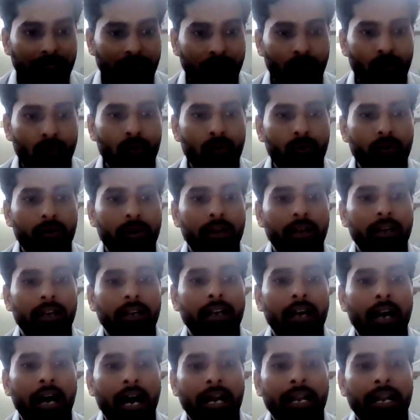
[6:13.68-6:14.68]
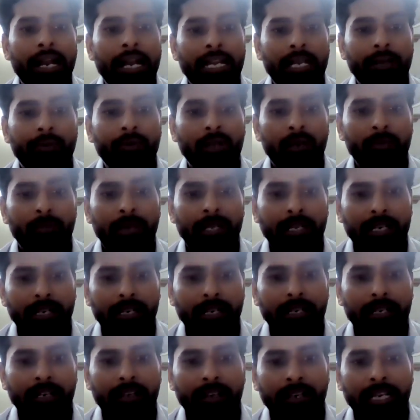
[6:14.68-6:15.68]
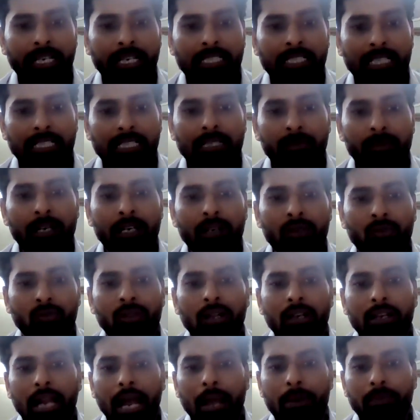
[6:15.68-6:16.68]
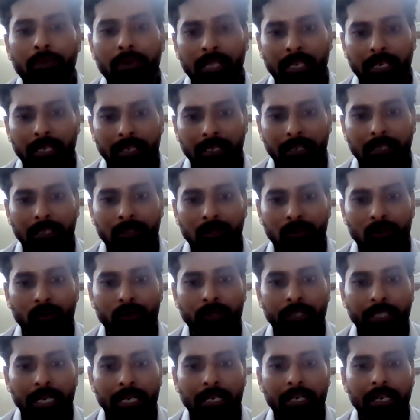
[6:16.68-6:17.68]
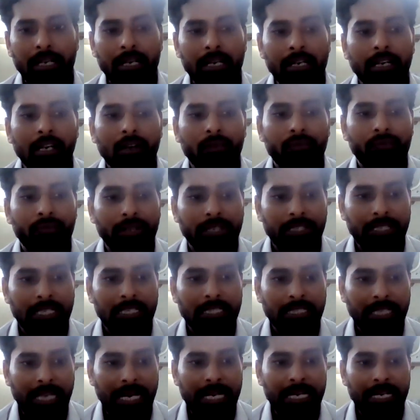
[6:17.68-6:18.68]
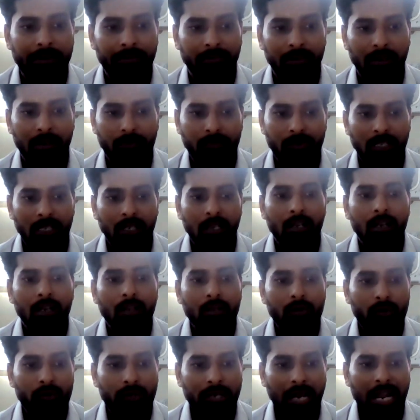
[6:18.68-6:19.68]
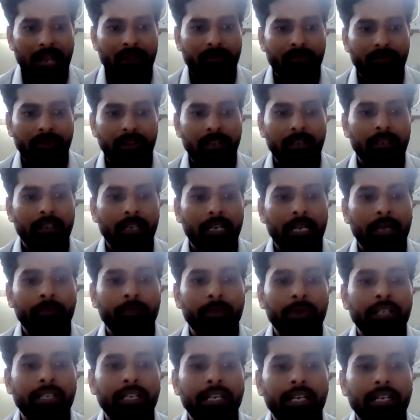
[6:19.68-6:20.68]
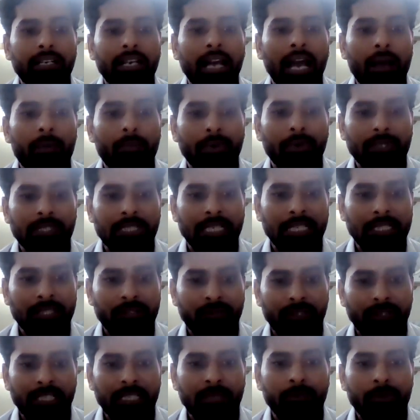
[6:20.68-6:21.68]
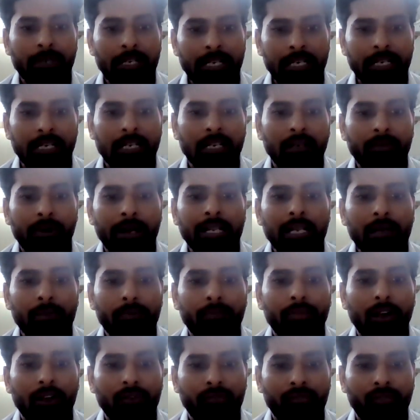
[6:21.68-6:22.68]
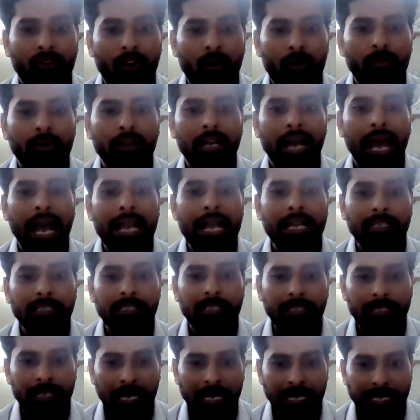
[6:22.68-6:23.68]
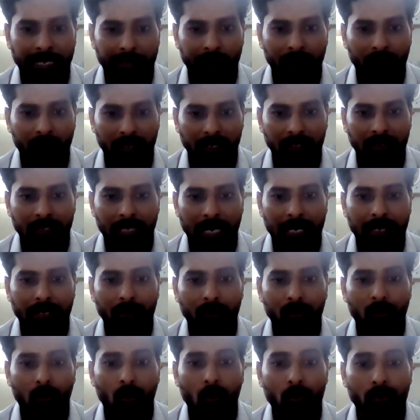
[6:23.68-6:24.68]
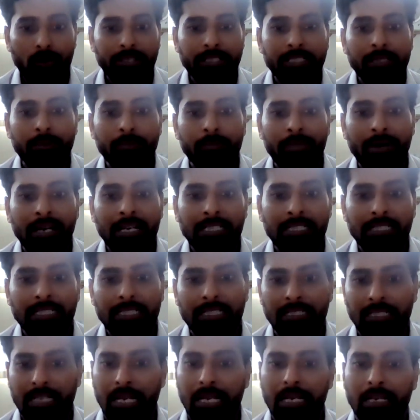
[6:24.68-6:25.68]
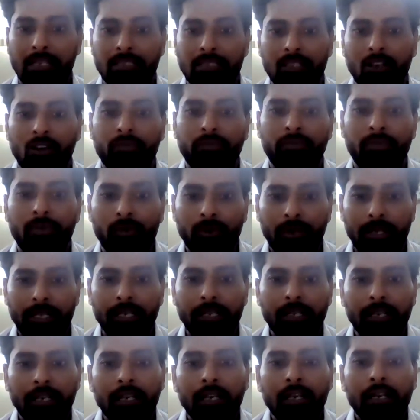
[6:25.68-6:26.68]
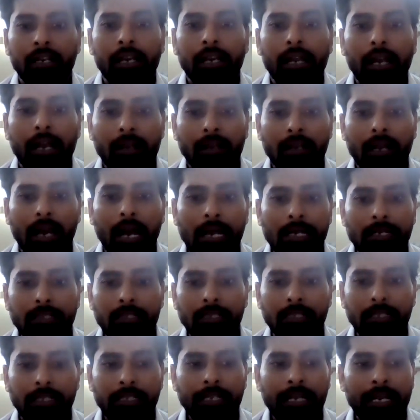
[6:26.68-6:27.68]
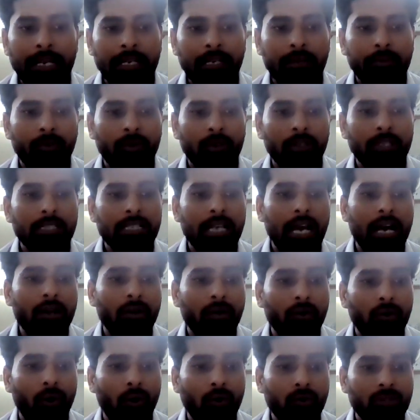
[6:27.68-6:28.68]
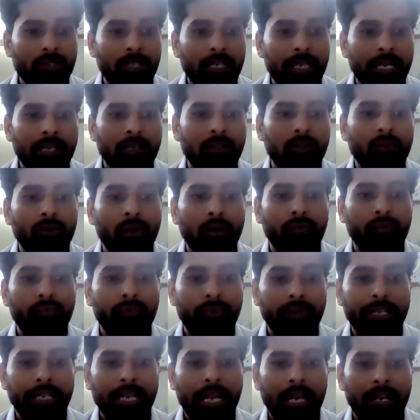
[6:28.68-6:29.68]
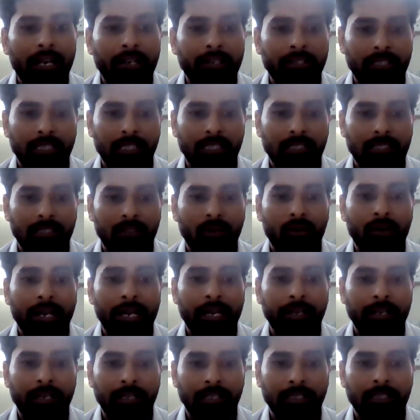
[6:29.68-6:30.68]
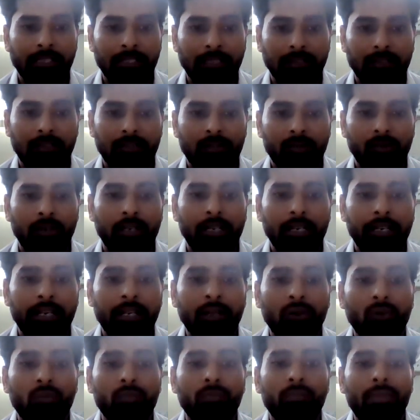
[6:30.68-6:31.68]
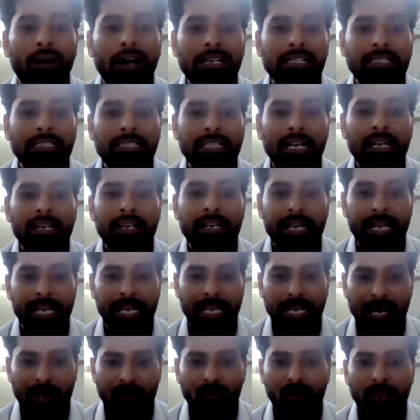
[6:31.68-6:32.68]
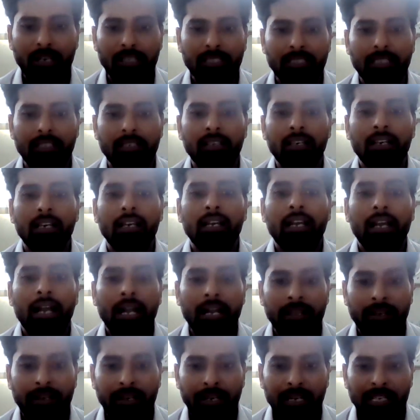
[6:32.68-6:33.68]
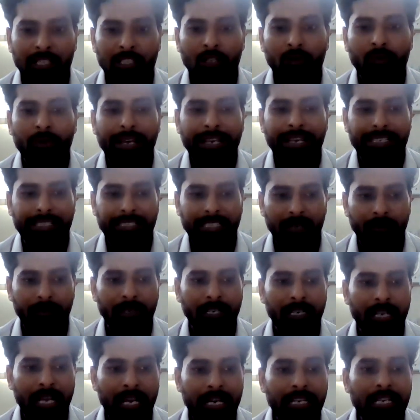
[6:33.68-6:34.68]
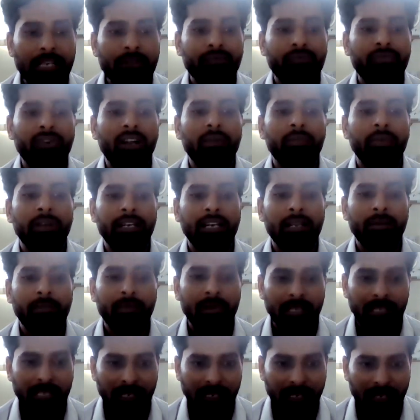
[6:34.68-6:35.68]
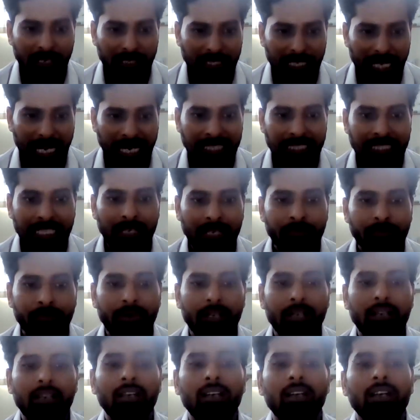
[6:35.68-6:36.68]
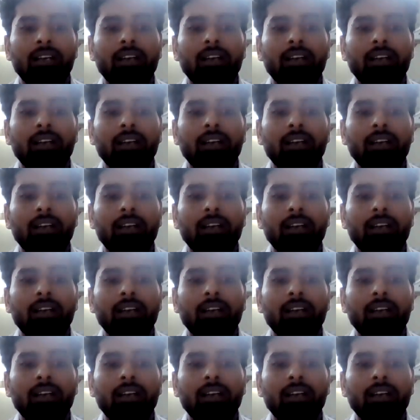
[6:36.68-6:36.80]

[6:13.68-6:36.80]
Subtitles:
2 are antibody mediated reactions similar to the type 3. So their clinical features can develop. So type 1 immediate hypersensitivity is mediated by the performed IgE antibody that coats mast cells of body, and IgE antibodies are cross-linked to the free allergens or antigens, so leading to mast cell degranulation and release of the histamine and inflammatory mediators. Example